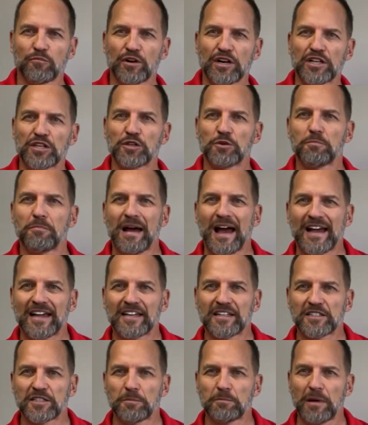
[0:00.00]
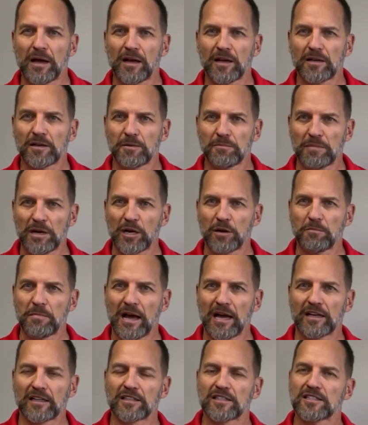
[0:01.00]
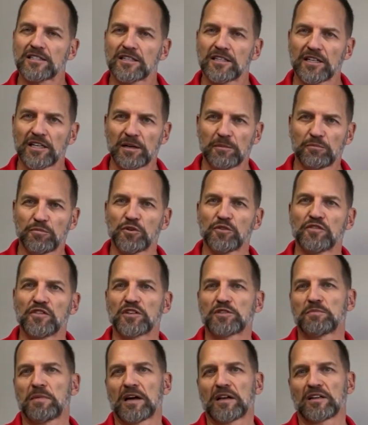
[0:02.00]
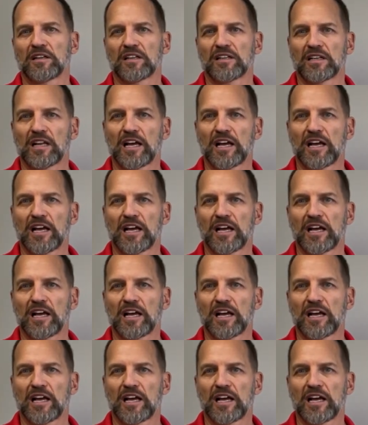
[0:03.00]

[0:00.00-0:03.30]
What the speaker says: bring you back into better balance and improve the spinal